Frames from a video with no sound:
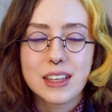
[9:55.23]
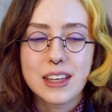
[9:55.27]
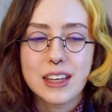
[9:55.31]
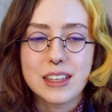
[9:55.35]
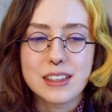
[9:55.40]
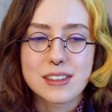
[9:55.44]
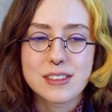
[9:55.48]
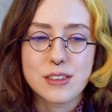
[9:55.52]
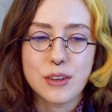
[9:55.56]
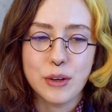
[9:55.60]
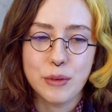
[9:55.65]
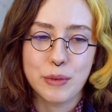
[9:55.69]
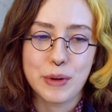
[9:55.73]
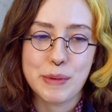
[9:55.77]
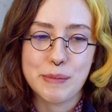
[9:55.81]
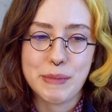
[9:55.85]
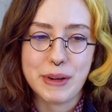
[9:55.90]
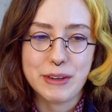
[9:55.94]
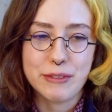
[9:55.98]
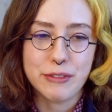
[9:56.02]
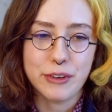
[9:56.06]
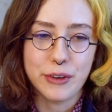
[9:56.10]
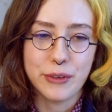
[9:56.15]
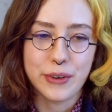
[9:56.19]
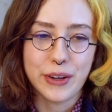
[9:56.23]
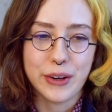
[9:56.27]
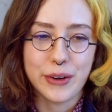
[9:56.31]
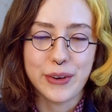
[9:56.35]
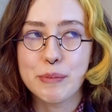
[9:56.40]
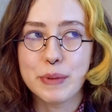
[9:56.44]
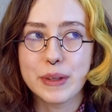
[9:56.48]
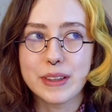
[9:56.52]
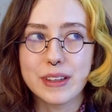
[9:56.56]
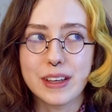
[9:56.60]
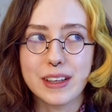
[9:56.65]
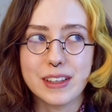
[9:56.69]
And so I whipped my phone out,
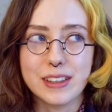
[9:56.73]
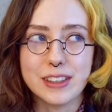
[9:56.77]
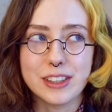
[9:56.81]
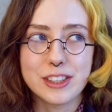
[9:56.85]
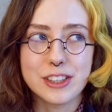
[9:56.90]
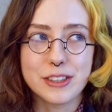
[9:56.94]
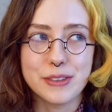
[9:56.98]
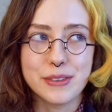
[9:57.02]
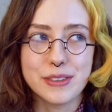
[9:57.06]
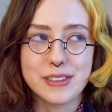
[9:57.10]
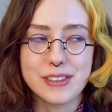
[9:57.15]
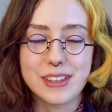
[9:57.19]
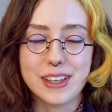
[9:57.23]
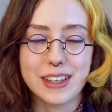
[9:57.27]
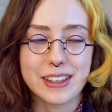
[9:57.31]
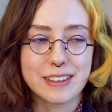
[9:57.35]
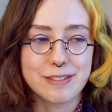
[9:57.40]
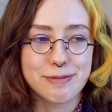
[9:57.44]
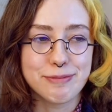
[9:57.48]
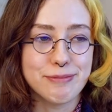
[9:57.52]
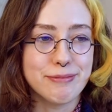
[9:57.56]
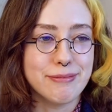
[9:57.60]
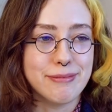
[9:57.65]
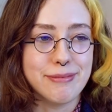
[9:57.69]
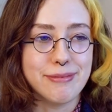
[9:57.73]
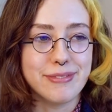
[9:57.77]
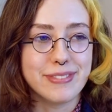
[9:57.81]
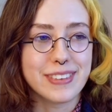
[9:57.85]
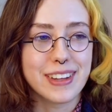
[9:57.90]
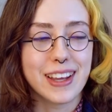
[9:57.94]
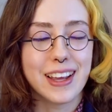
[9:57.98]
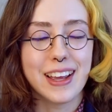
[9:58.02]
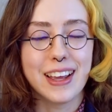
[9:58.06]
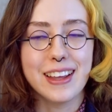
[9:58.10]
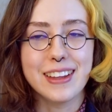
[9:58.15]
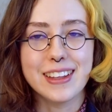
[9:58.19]
but then she was like,
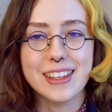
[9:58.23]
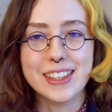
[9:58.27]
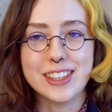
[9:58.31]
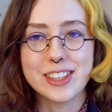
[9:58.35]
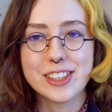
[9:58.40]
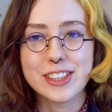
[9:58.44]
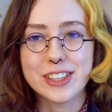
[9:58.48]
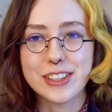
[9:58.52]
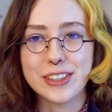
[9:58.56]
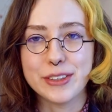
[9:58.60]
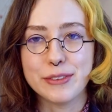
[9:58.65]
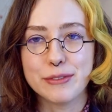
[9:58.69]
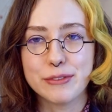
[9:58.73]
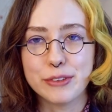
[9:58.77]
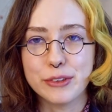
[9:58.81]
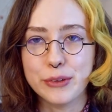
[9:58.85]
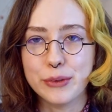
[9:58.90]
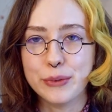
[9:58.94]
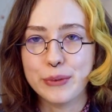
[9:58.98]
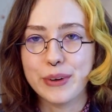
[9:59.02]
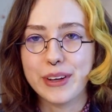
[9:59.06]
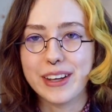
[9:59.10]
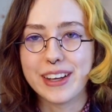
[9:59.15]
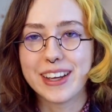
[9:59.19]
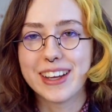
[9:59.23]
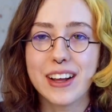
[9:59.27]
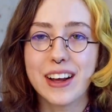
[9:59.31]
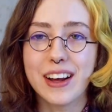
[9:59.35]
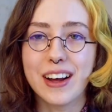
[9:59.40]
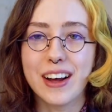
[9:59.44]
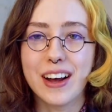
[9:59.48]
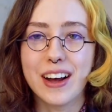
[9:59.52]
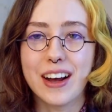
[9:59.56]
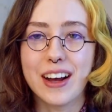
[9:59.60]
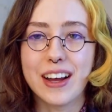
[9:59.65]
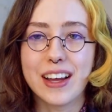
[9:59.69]
and then she flew away.
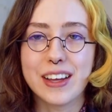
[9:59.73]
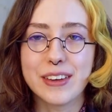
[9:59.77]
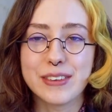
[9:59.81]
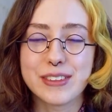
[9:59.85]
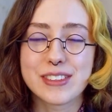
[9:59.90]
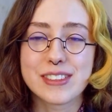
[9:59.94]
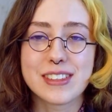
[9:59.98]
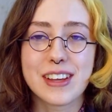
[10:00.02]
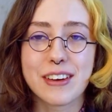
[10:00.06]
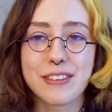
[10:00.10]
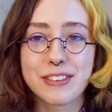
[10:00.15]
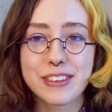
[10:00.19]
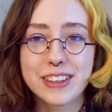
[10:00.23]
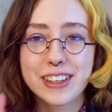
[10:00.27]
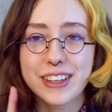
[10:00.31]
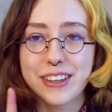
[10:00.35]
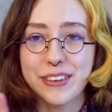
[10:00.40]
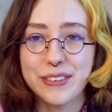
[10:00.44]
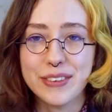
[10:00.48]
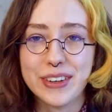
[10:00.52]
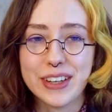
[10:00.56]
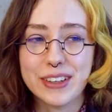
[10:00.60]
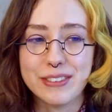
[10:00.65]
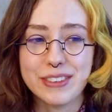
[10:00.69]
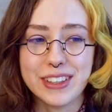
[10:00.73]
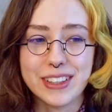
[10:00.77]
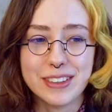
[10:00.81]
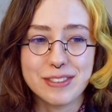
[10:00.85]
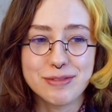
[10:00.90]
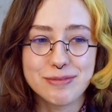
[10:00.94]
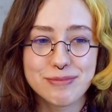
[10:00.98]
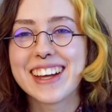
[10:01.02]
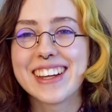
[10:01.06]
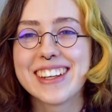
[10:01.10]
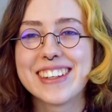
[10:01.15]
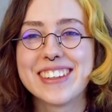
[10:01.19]
It was definitely a raven.
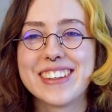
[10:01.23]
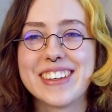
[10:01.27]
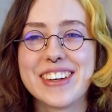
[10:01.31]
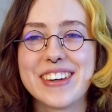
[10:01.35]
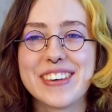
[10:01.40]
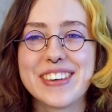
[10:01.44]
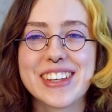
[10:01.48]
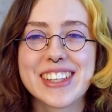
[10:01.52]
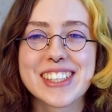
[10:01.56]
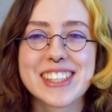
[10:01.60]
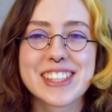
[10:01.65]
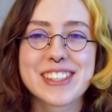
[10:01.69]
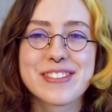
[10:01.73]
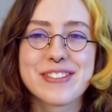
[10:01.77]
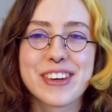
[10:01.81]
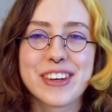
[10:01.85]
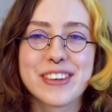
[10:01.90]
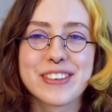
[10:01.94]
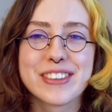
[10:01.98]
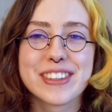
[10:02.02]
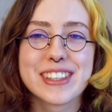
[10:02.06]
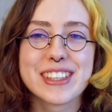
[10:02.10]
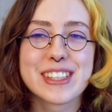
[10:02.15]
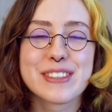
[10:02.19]
I don't know, it just felt really